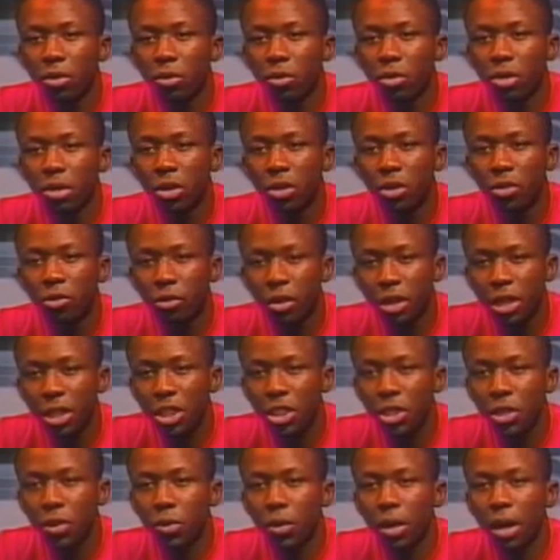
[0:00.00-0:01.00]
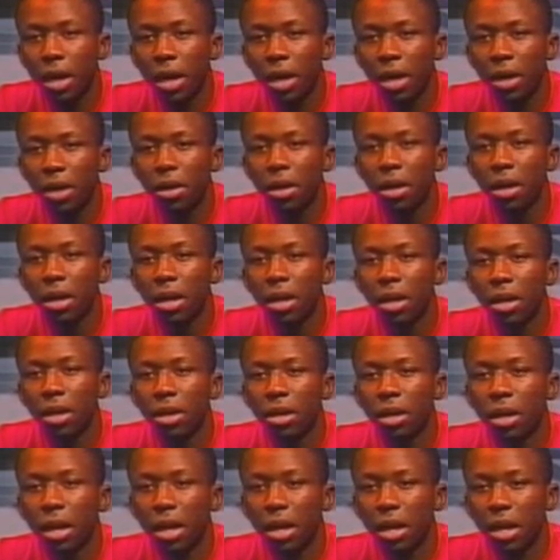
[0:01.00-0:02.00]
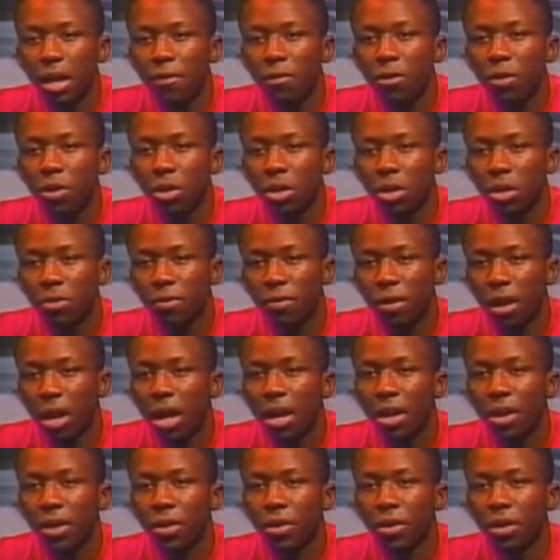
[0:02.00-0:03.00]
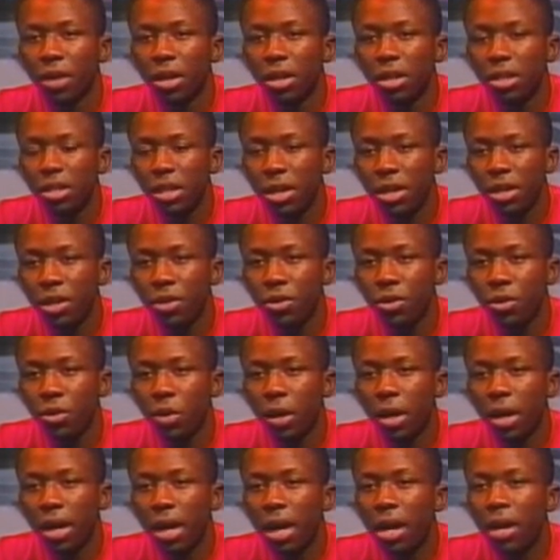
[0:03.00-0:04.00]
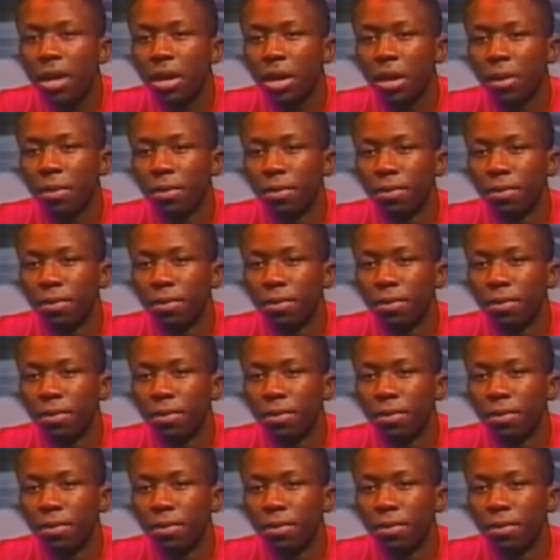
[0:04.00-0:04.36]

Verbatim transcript: to greet you and can give you a flyer. See you at IHOP.